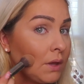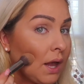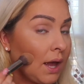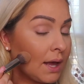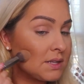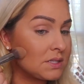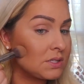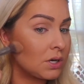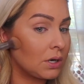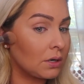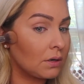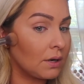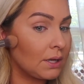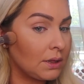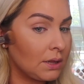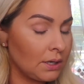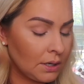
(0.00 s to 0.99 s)
as dark
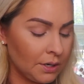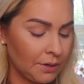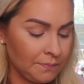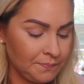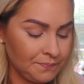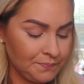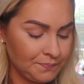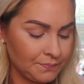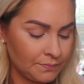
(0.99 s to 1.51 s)
right there.